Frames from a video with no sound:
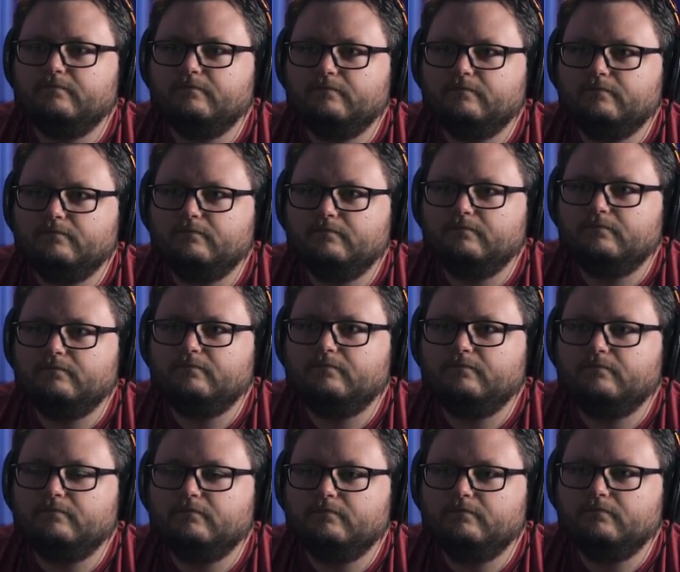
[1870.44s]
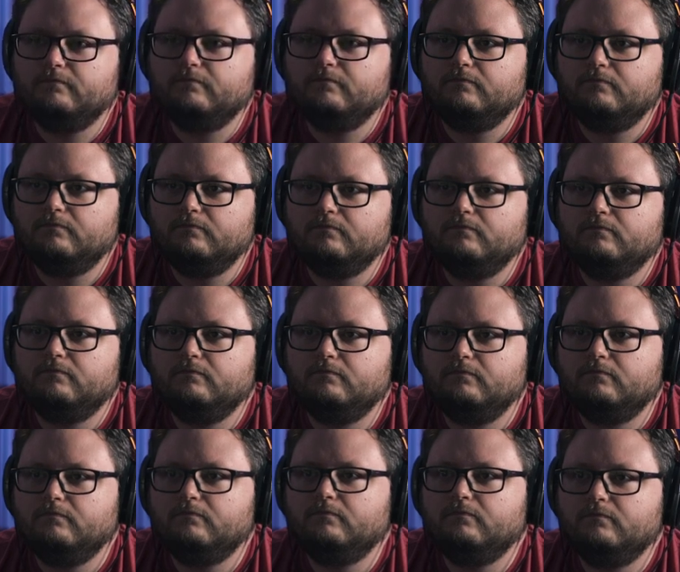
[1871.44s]

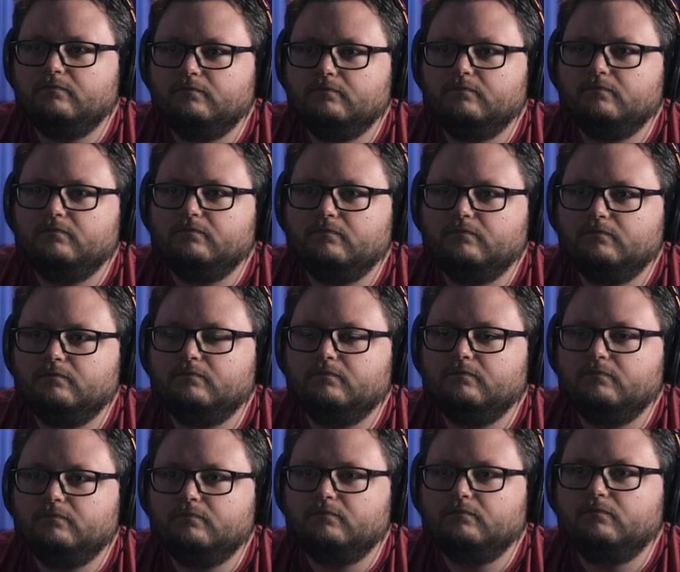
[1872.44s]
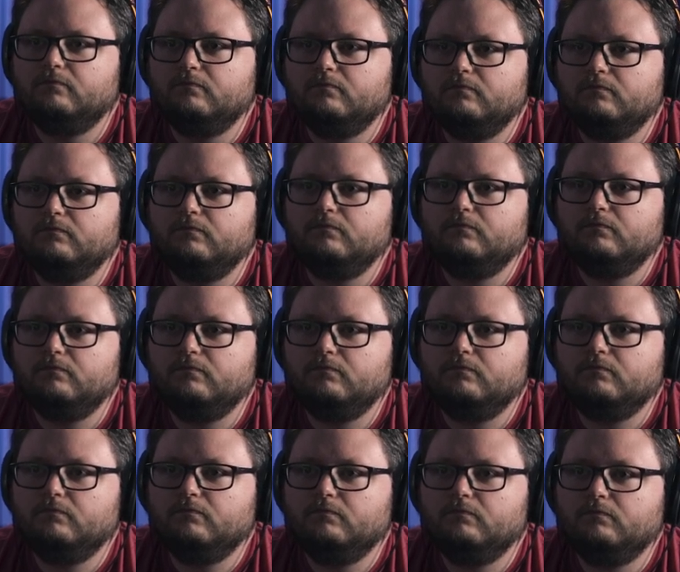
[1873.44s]

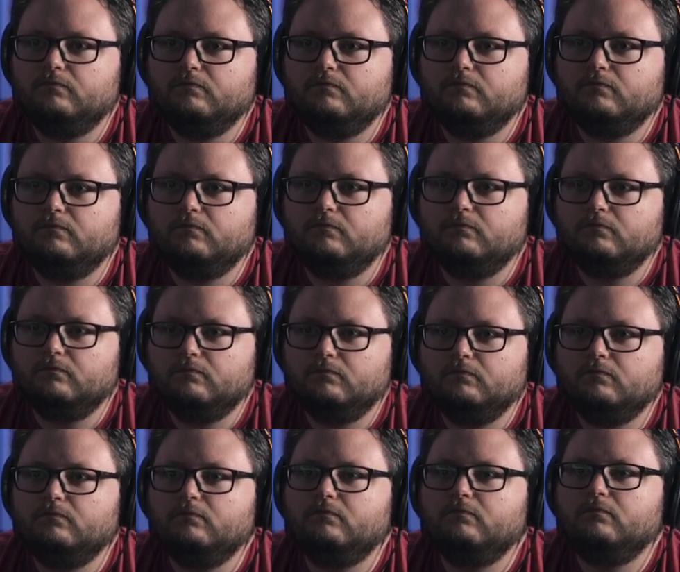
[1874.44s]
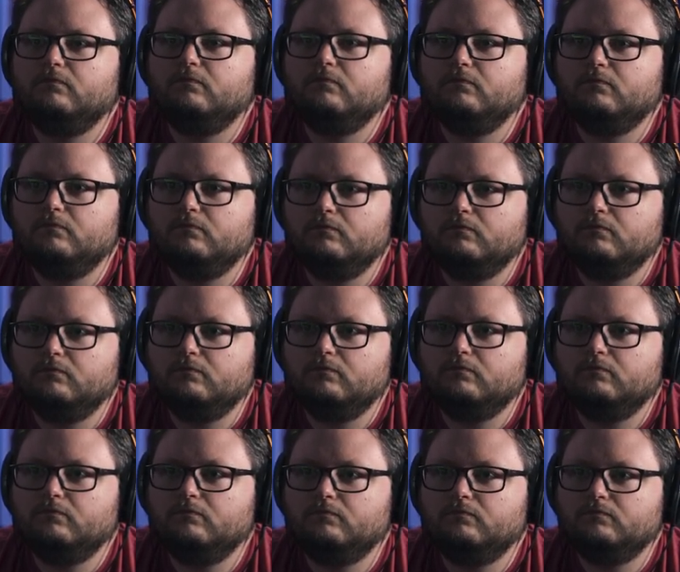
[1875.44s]

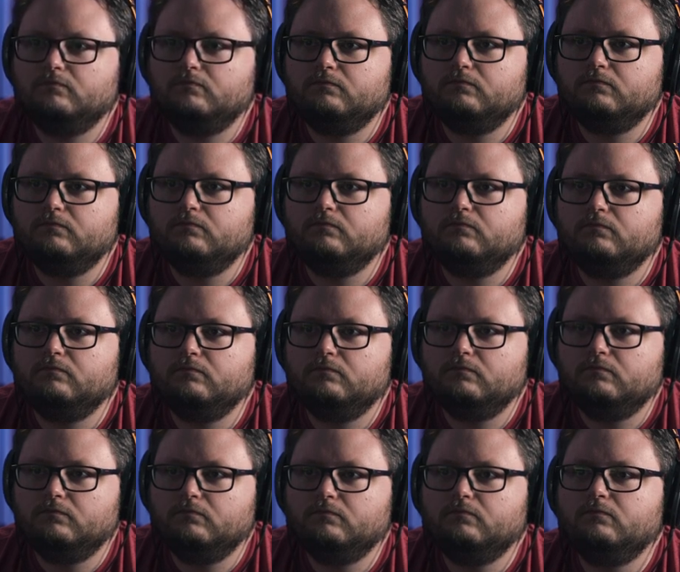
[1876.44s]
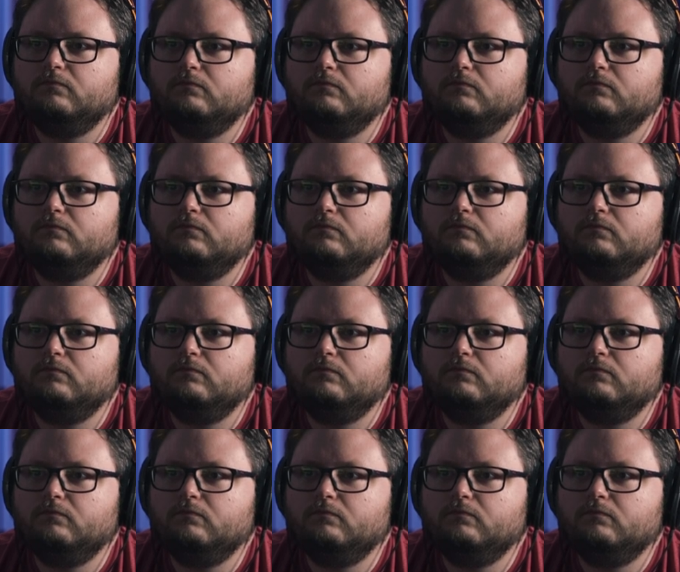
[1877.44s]
(not speaking)